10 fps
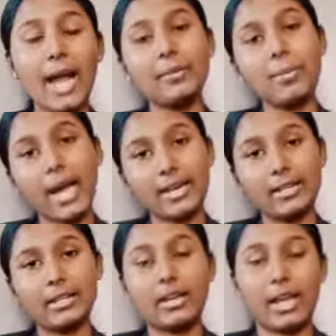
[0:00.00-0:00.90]
and
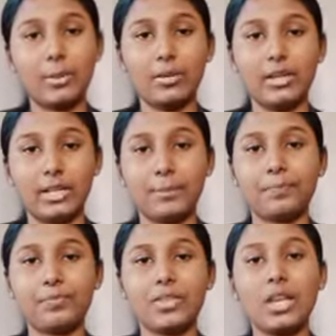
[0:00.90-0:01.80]
parental liability.
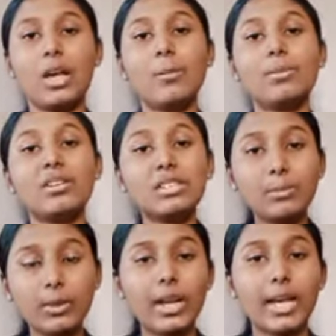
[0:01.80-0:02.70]

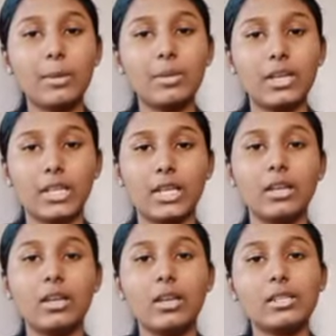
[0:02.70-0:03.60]
Principal
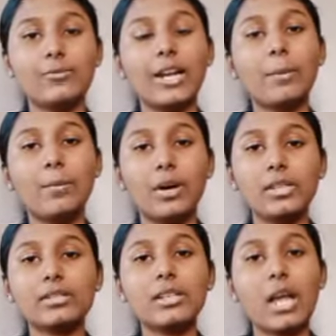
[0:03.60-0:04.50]
liability is when a
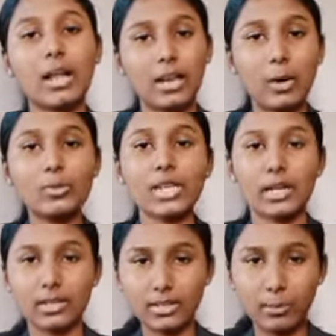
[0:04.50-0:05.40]
person allows
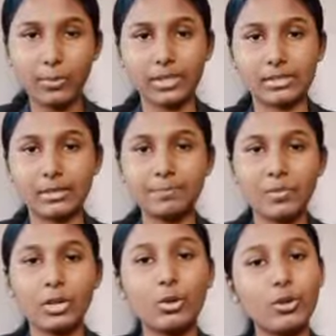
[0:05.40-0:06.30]
another person
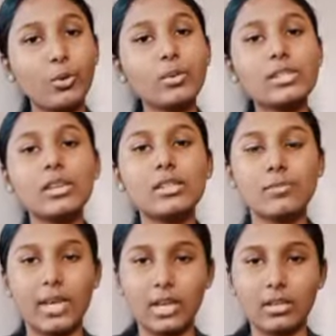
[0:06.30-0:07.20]
to use his
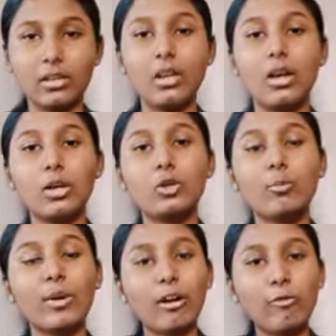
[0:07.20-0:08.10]
vehicle to
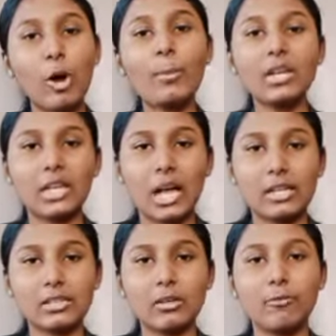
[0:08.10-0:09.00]
perform a
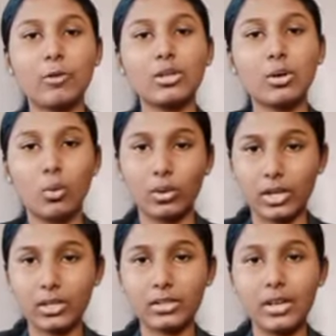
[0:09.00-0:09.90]
task for the
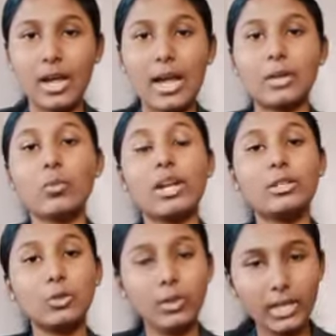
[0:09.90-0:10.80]
owner, and
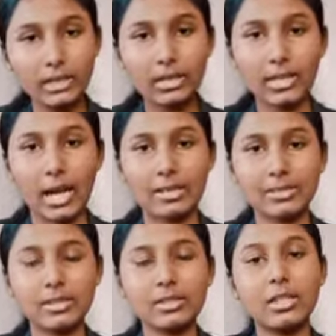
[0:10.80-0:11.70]
while doing the
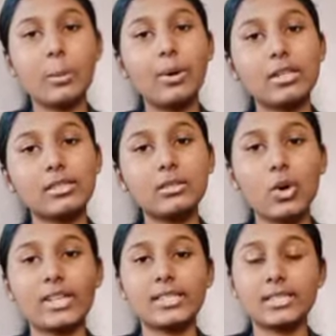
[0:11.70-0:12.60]
task, the person
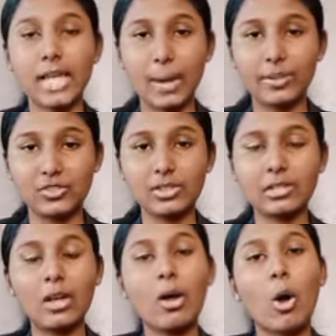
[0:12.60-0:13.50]
causes
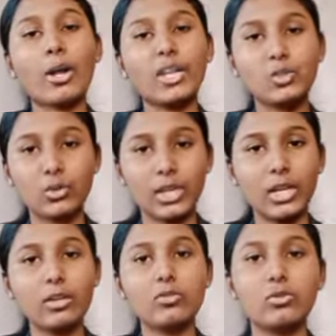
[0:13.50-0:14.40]
damages or
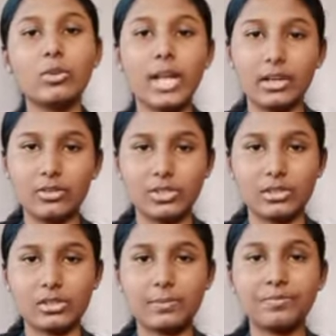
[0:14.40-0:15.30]
injury through
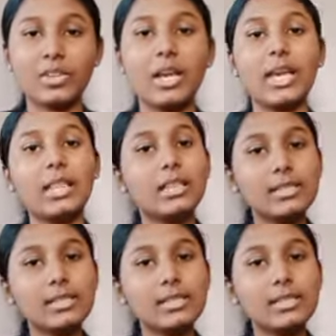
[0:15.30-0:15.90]
negligence. In